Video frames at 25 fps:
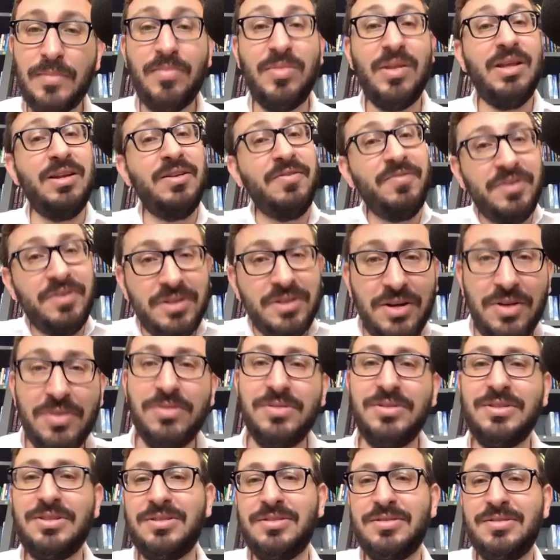And if you
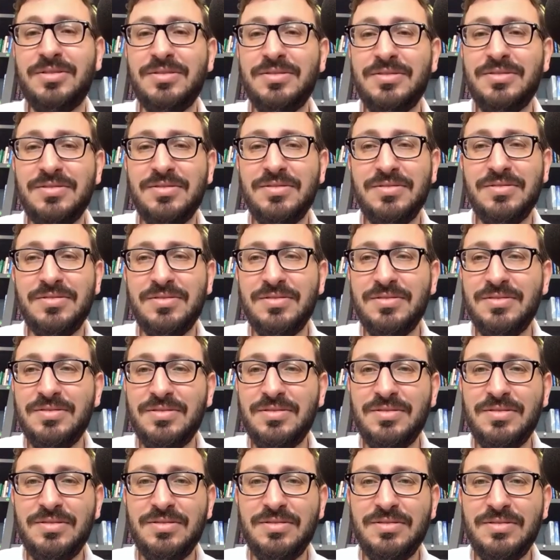don't,
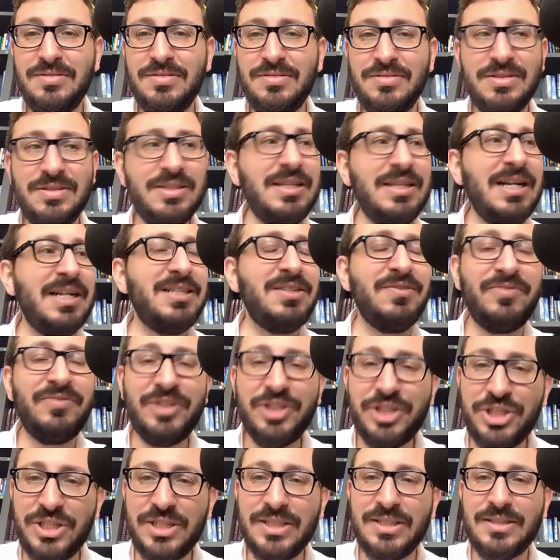it's not
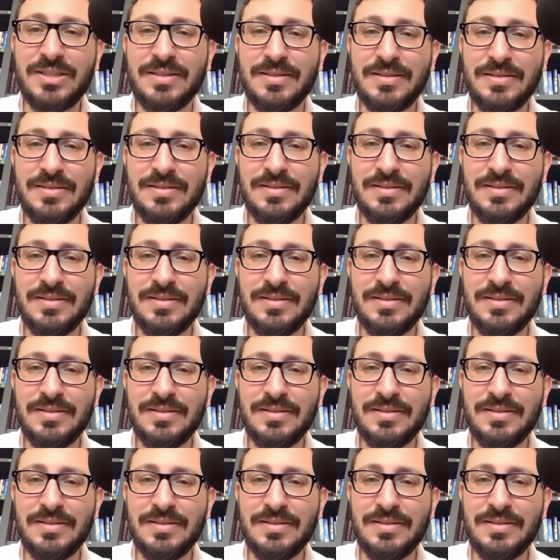sufficient.